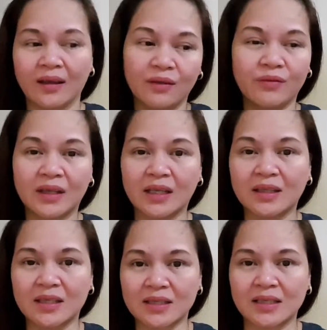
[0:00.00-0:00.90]
even
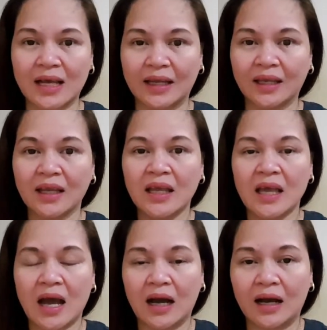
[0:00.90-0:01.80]
it is like
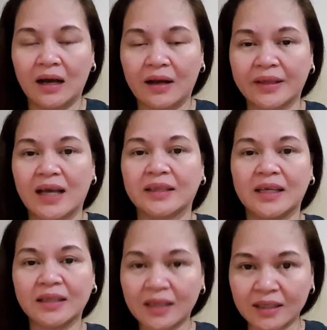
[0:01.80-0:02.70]
the
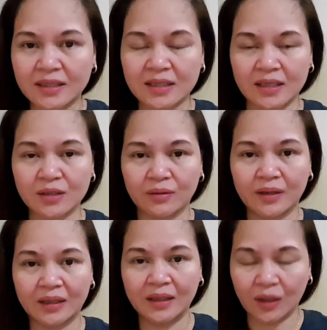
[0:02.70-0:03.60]
attendance is
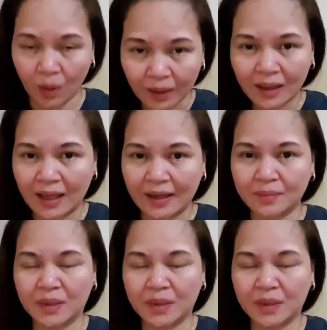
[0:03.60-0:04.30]
already online,